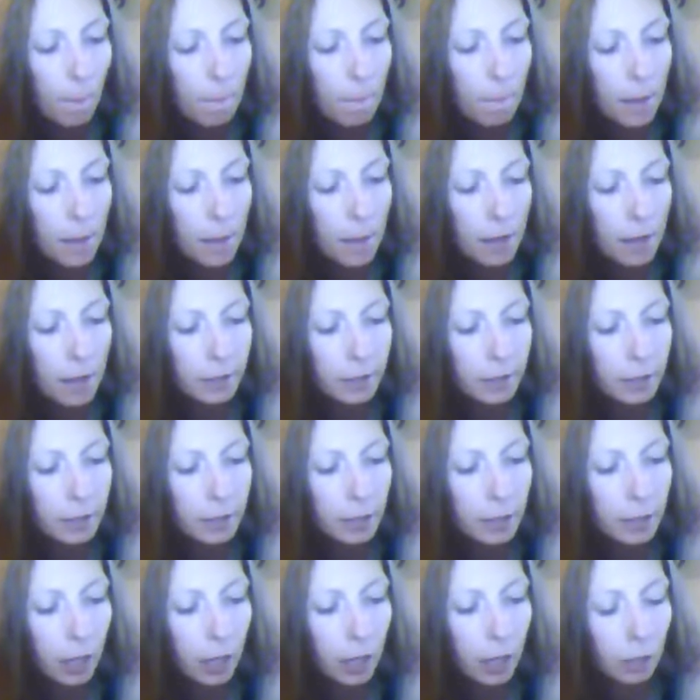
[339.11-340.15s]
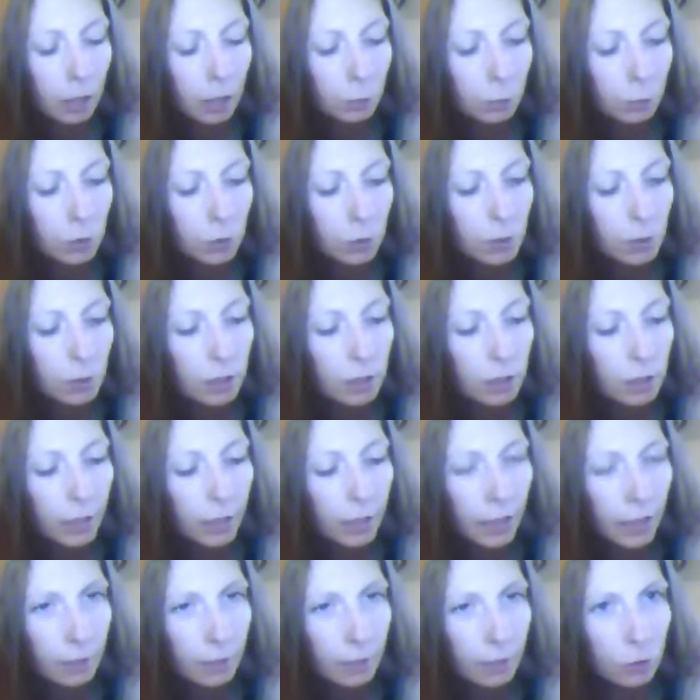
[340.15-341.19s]
but once we start
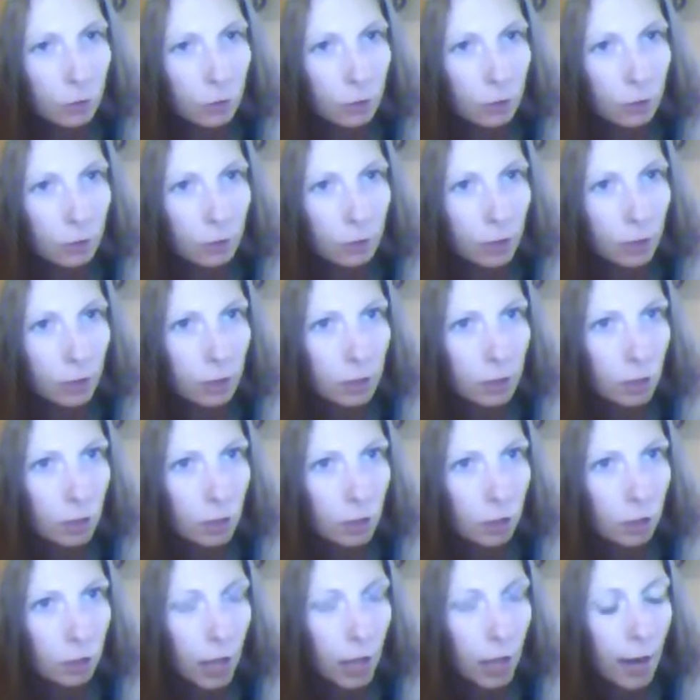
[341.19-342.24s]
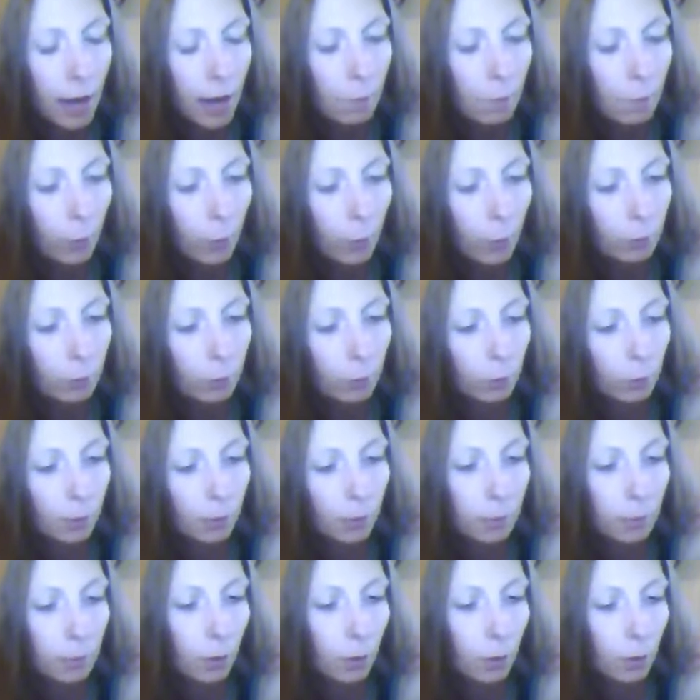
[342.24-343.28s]
getting out of June and into July, more and more
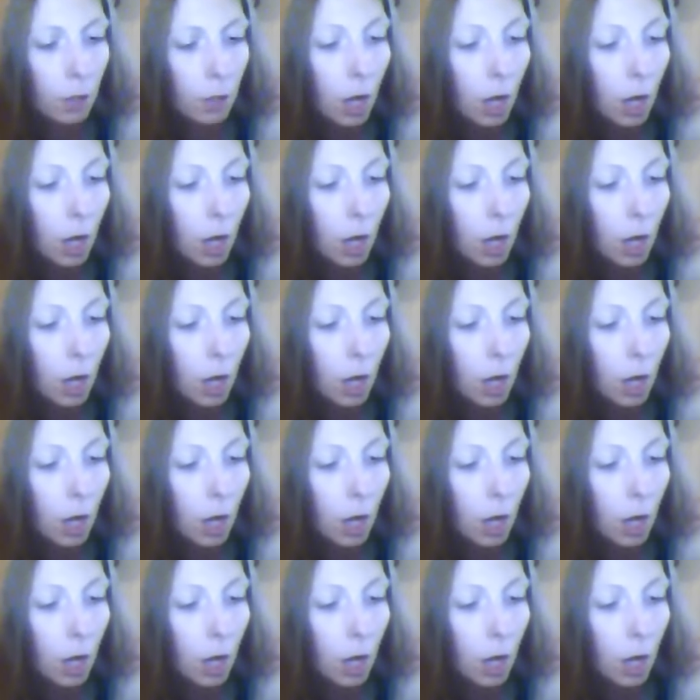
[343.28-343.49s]
people